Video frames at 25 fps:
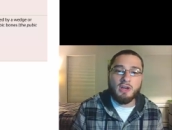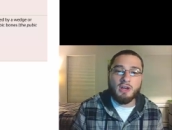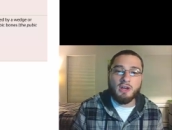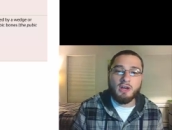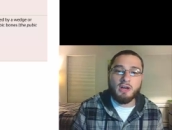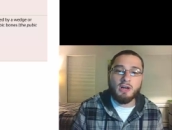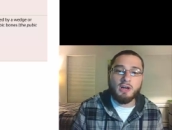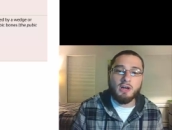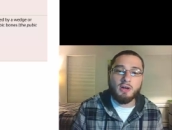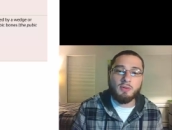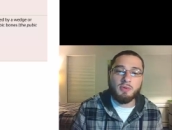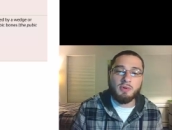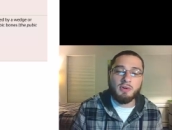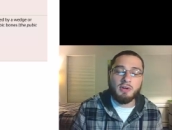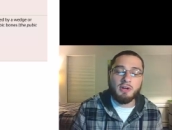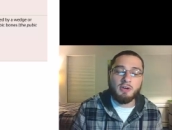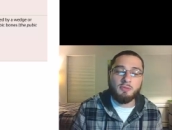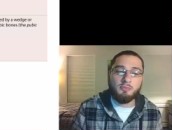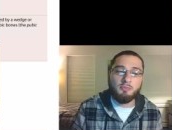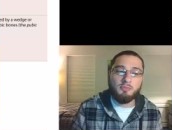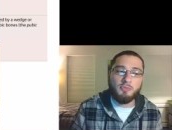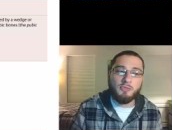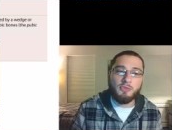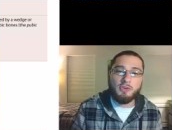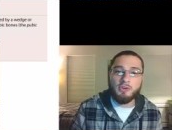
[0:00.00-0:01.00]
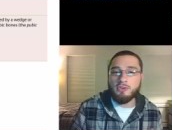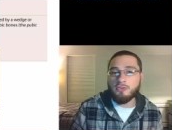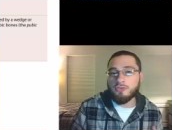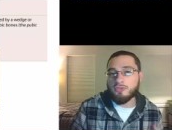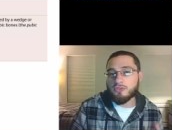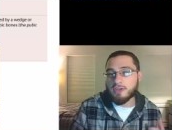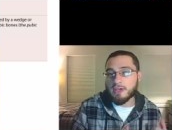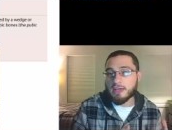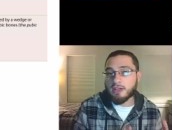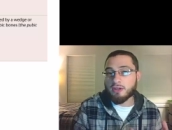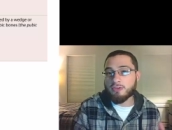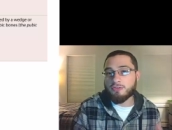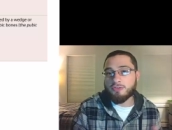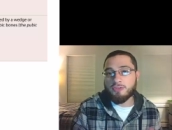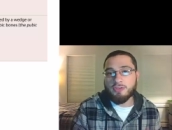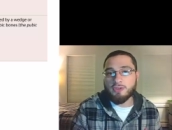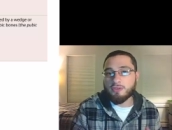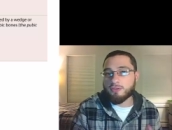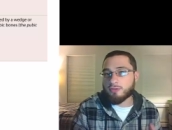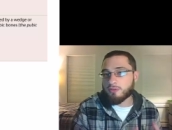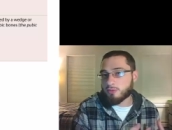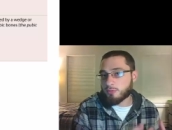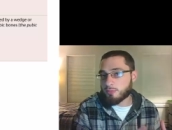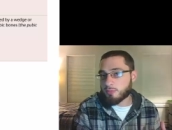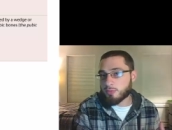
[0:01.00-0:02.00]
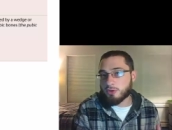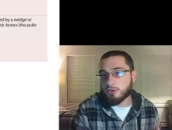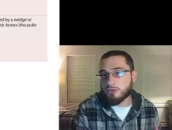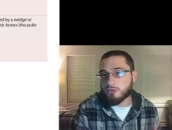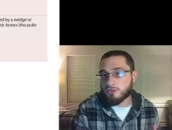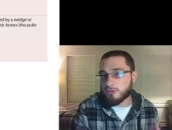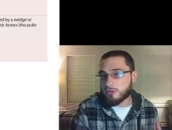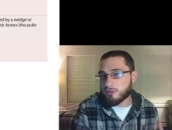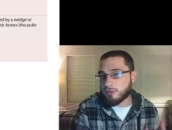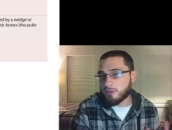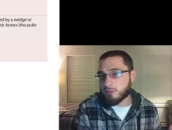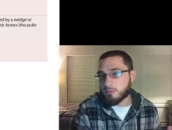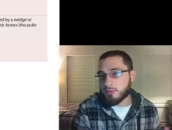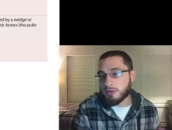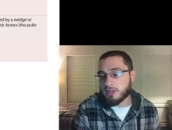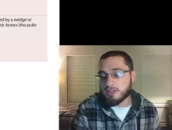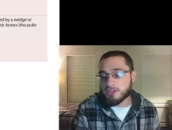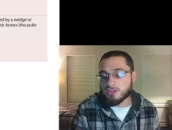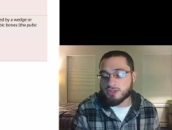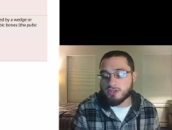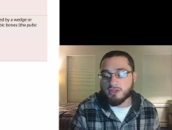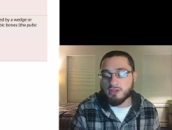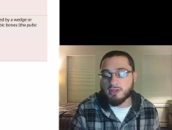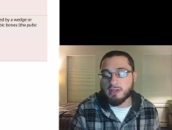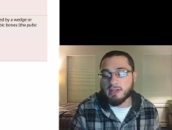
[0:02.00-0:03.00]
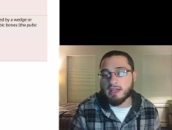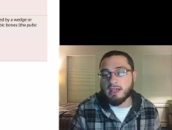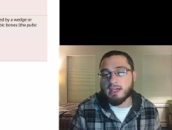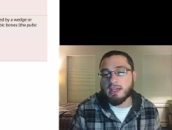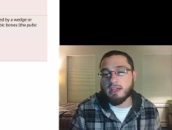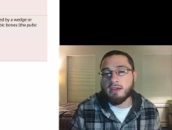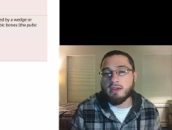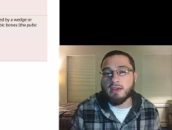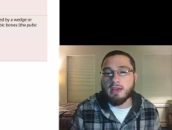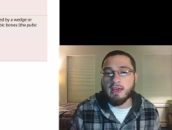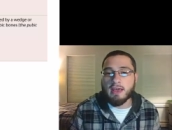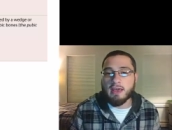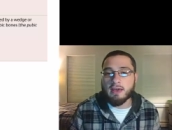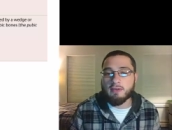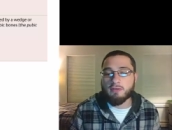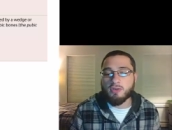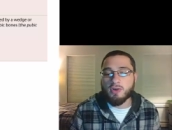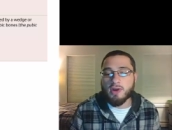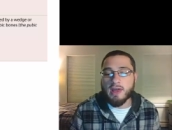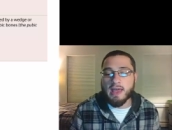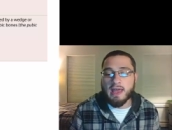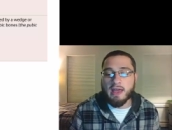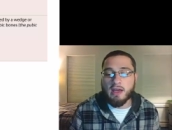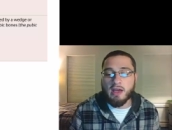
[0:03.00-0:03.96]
the skeleton or the person in the patient, they ever